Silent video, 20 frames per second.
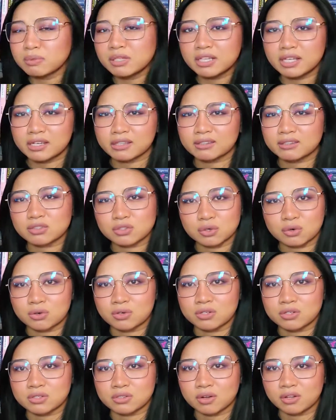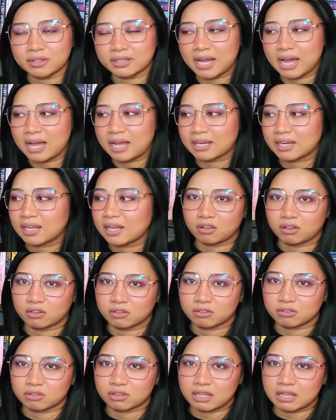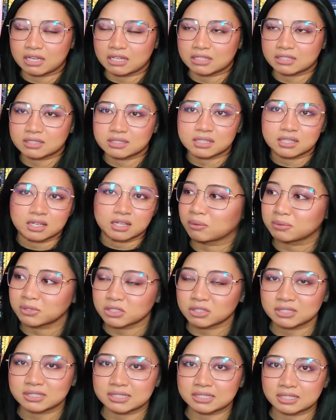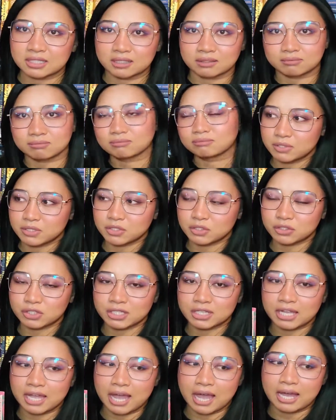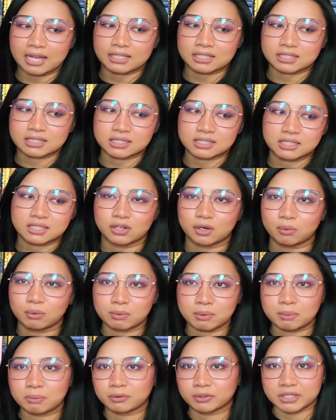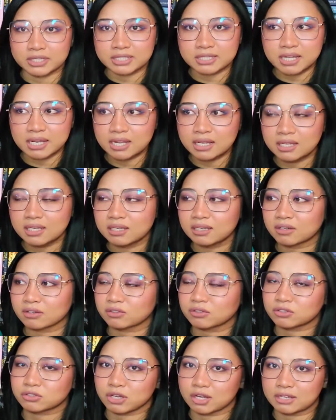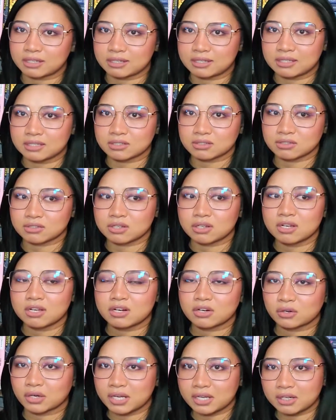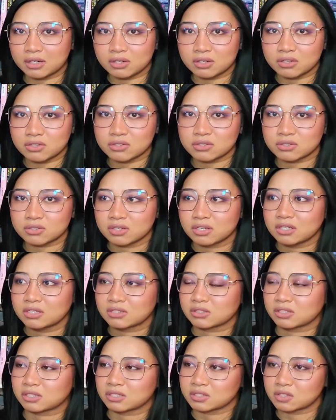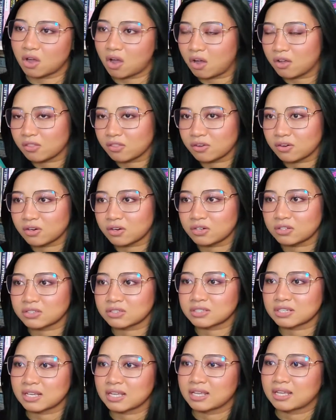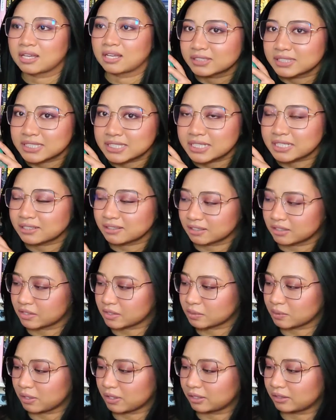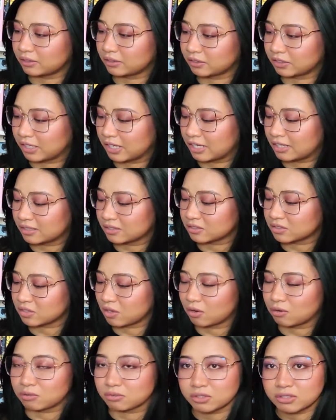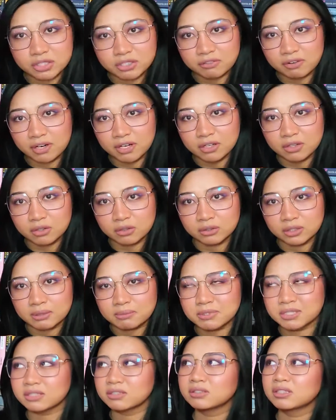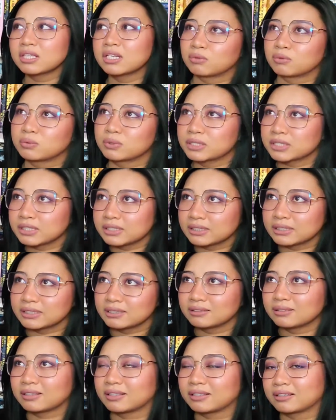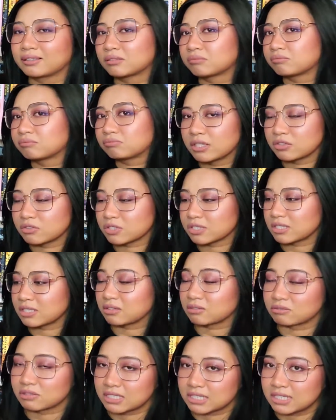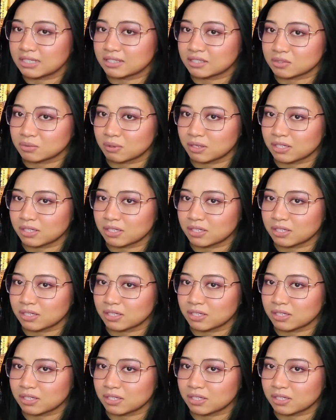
been like discourse on that, all other things. I'm just listening, I'm just looking at you know what people are saying, other Chinese creators, Chinese authors, listening as well and learning. So Jade Fire and Gold, I'm still really like interested in reading this